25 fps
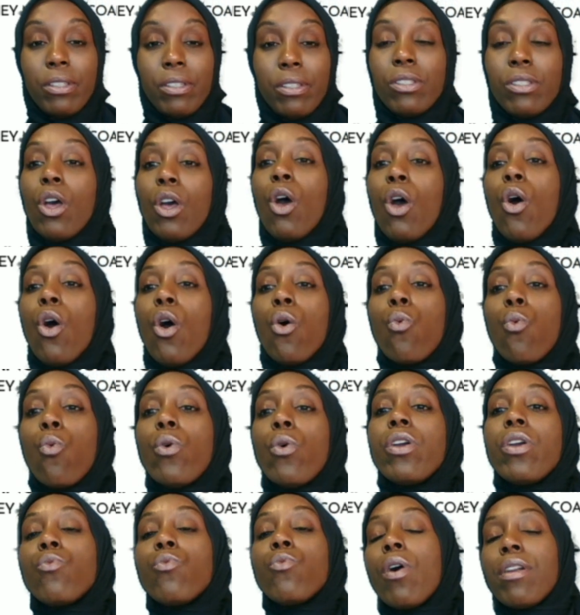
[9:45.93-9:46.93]
We
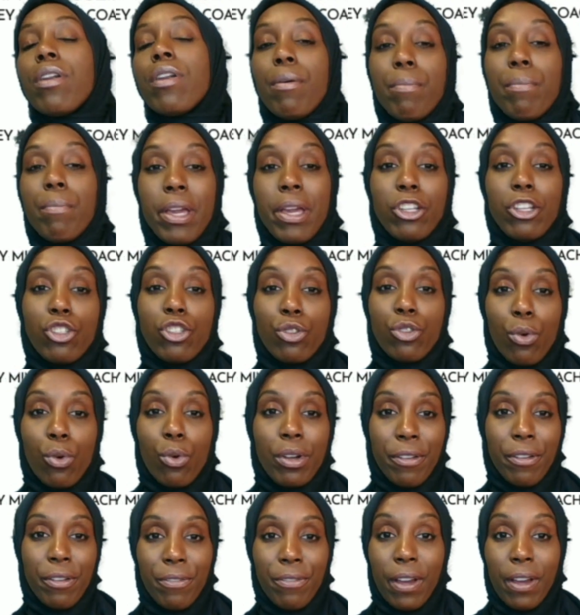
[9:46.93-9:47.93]
want to make sure the
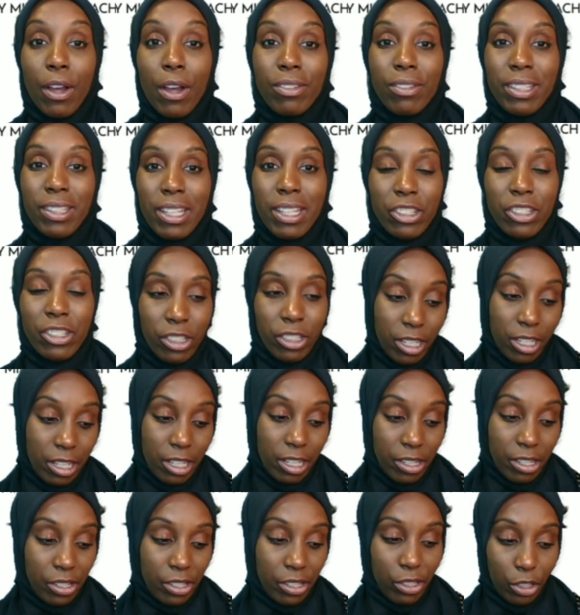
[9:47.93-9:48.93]
foundation is
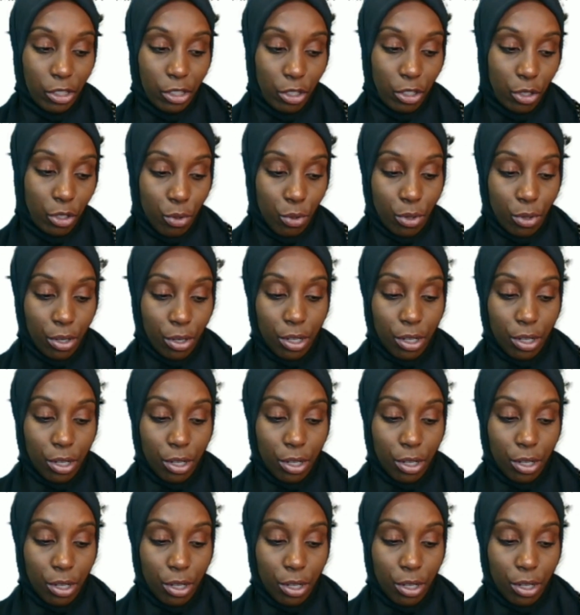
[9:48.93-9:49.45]
secure,